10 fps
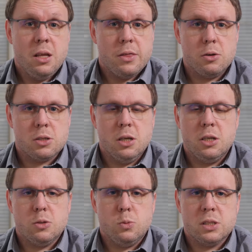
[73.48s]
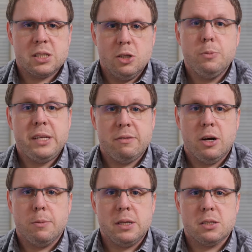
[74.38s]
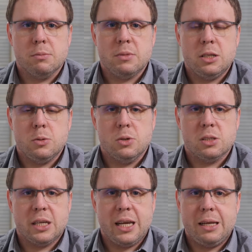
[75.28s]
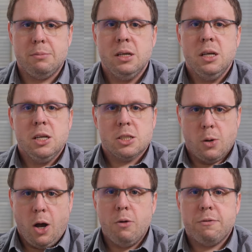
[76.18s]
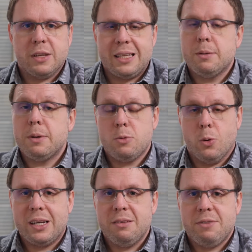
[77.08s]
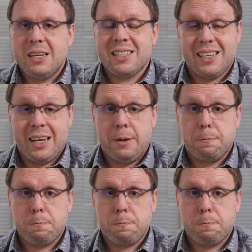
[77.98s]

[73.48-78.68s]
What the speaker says: Those learners will still be developing something towards a game, so hopefully they'll be quite invested in it.